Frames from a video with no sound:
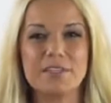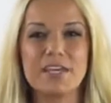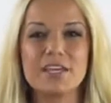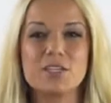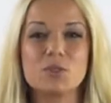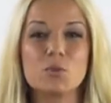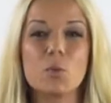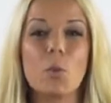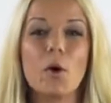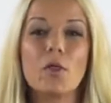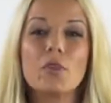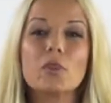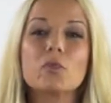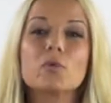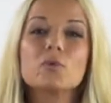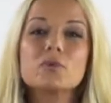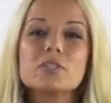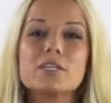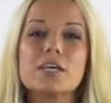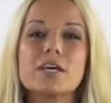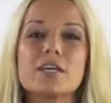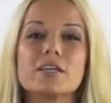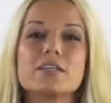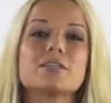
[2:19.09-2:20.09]
Days one through
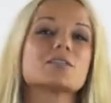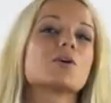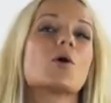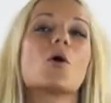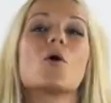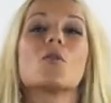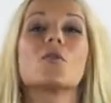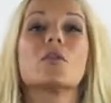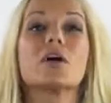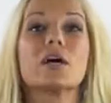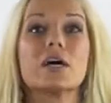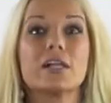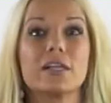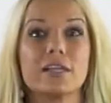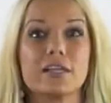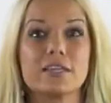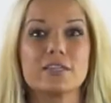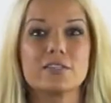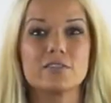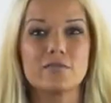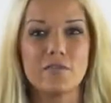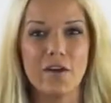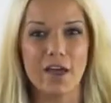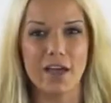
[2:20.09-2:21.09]
ten is called the
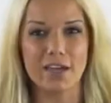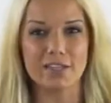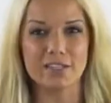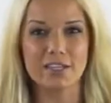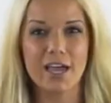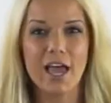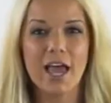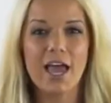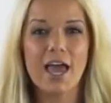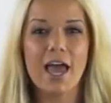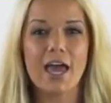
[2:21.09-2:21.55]
cleanse phase,